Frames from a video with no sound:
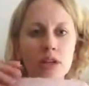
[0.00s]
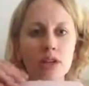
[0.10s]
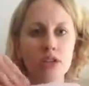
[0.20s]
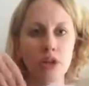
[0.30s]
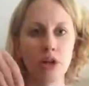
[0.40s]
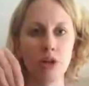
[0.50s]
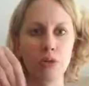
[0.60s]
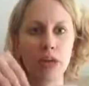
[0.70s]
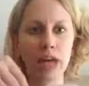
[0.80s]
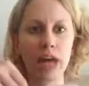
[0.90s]
So
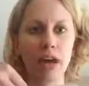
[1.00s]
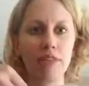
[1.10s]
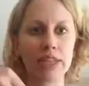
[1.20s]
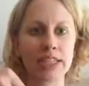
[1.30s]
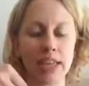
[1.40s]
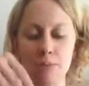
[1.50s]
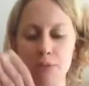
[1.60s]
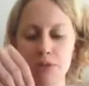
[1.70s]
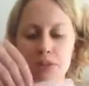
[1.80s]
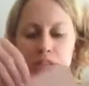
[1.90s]
we have
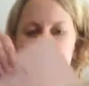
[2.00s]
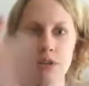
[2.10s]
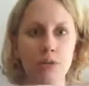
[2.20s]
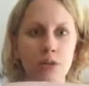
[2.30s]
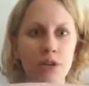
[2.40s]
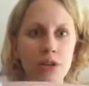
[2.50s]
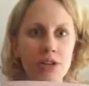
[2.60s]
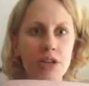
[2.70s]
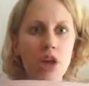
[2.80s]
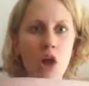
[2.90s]
examples in the
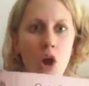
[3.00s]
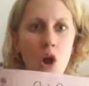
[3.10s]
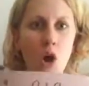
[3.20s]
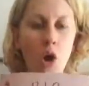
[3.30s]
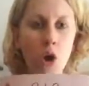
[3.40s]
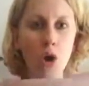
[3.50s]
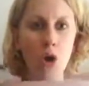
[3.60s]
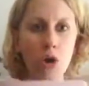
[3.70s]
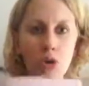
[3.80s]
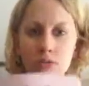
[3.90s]
words
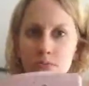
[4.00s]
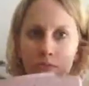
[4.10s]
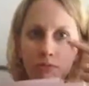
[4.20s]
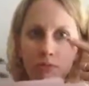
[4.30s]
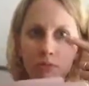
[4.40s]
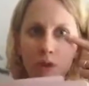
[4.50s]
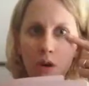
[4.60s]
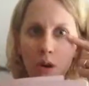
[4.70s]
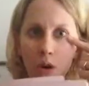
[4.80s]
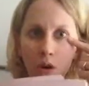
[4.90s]
ojo,
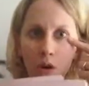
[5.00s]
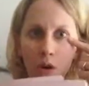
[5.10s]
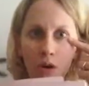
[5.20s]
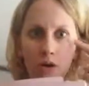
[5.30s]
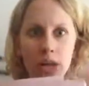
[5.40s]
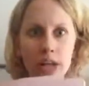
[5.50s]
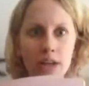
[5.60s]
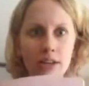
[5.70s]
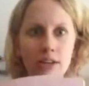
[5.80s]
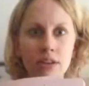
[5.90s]
ojo,
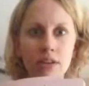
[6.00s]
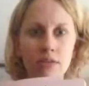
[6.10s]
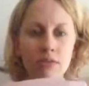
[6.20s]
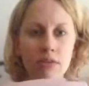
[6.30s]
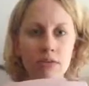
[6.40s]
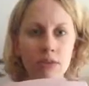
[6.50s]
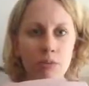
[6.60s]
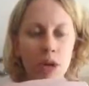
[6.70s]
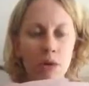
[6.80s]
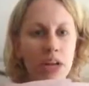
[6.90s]
and you
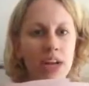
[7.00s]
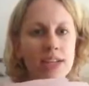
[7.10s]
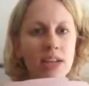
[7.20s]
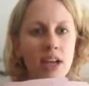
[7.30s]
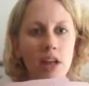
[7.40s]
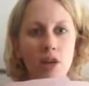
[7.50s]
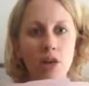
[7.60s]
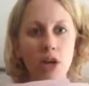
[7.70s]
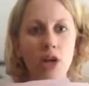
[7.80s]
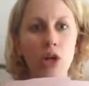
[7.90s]
probably recognize the
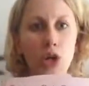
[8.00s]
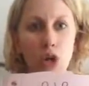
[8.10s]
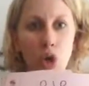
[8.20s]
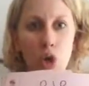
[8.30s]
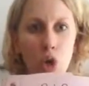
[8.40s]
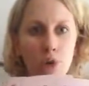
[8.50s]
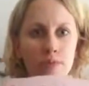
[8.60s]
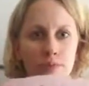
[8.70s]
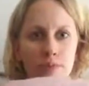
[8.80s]
color rojo.